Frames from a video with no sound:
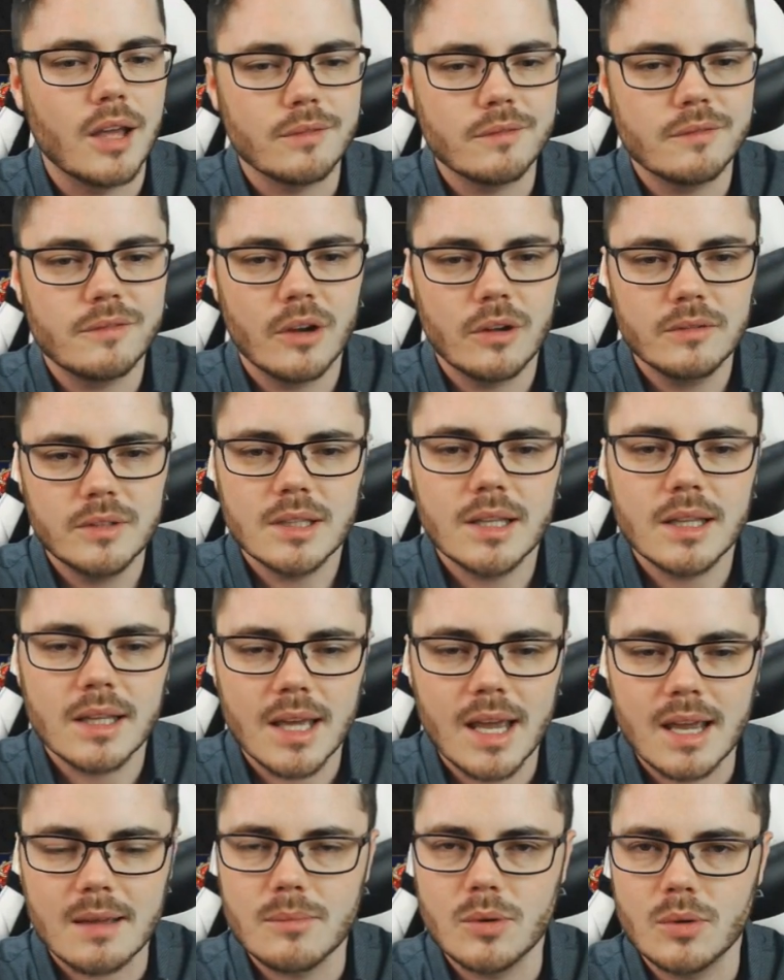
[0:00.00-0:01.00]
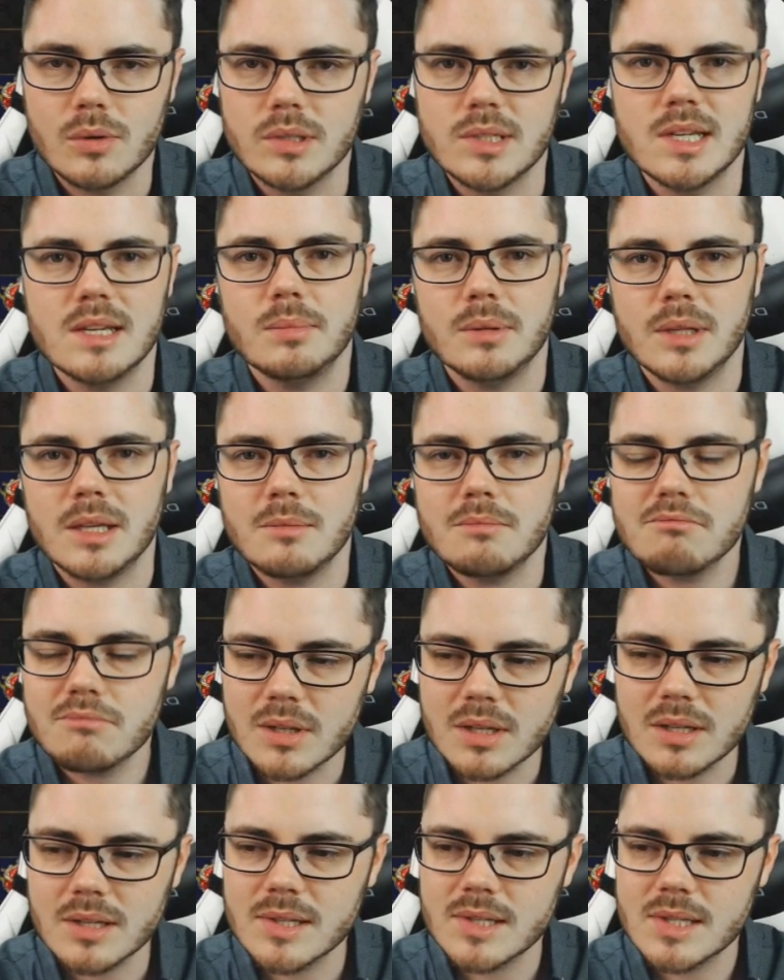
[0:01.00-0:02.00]
involved in the game more deeply,
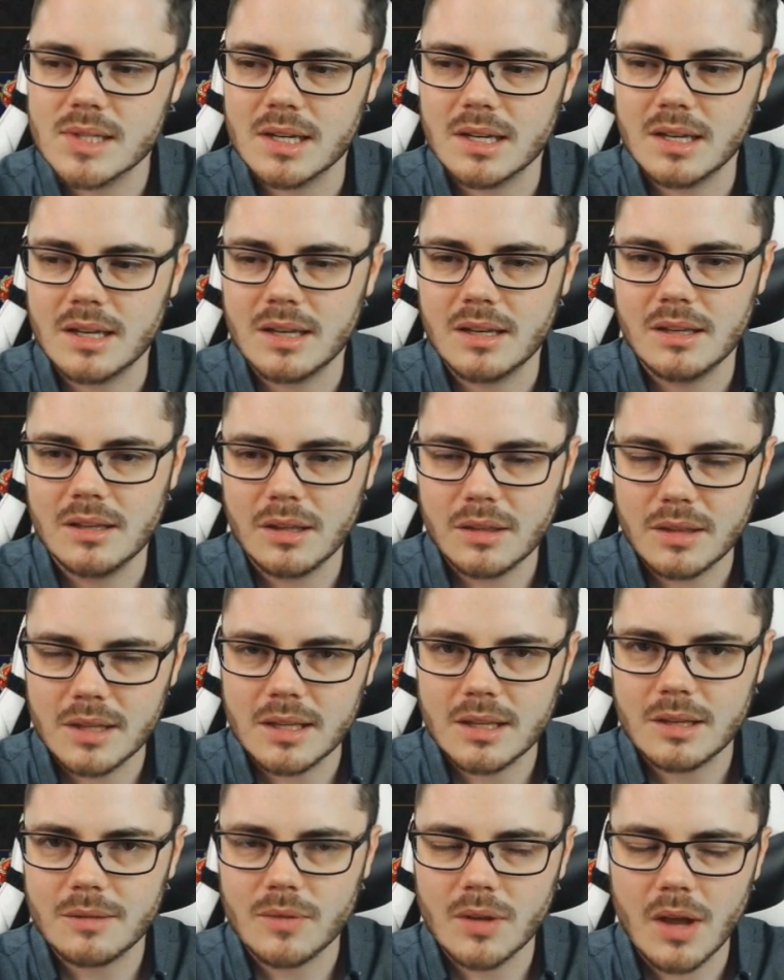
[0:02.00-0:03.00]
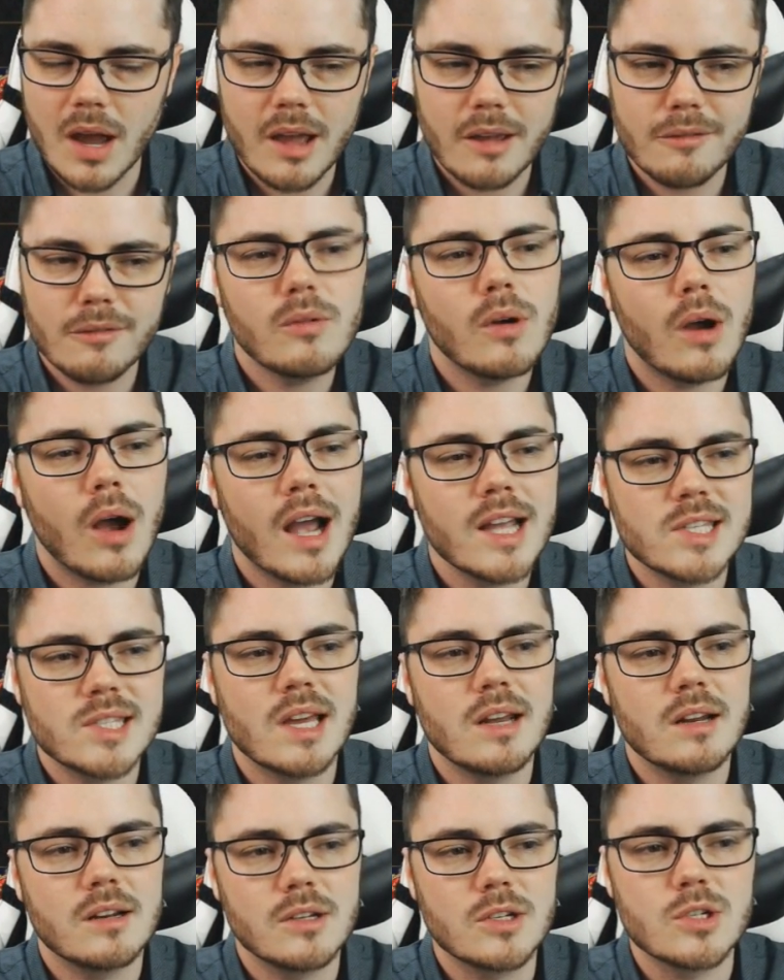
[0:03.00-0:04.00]
because I think I
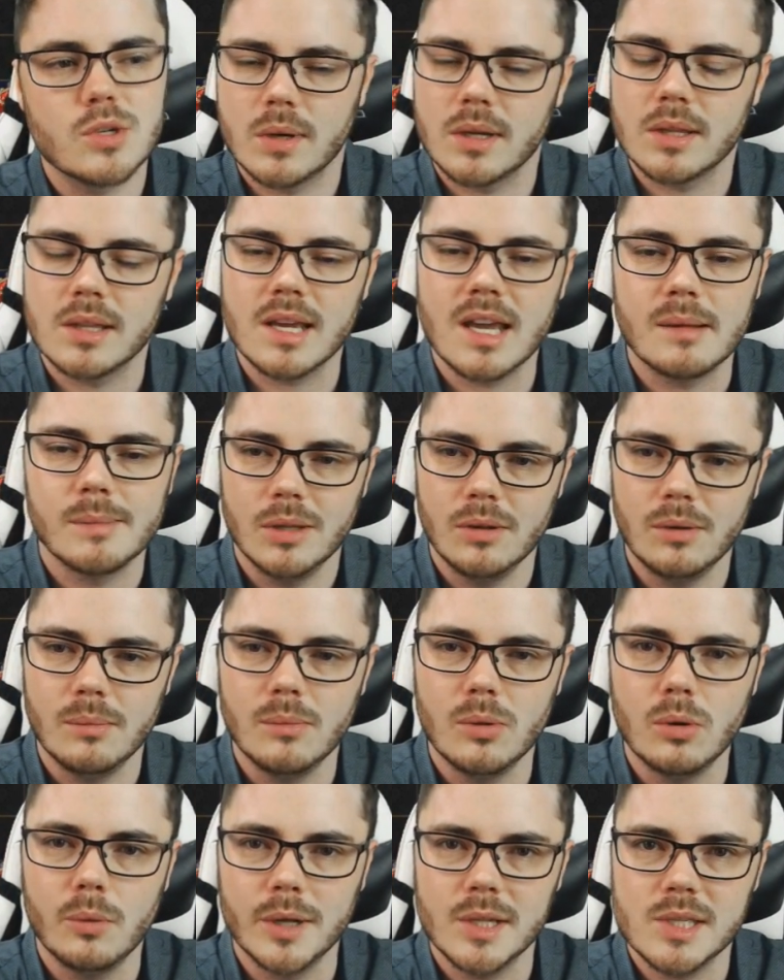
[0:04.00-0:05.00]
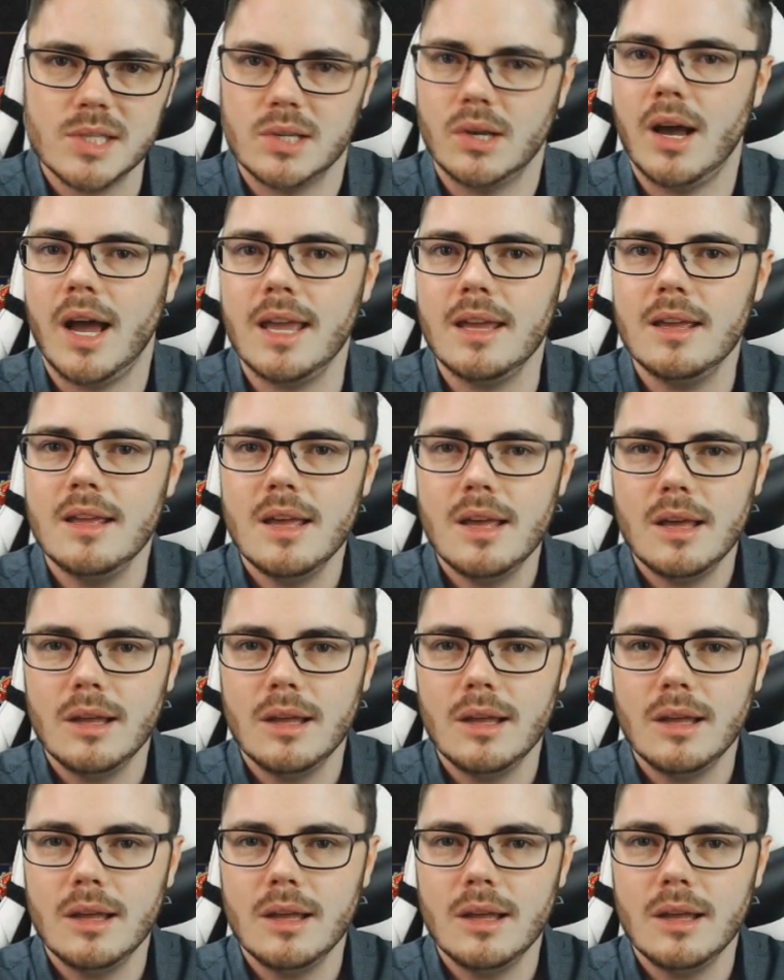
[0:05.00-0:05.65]
started enjoying the game a lot more once I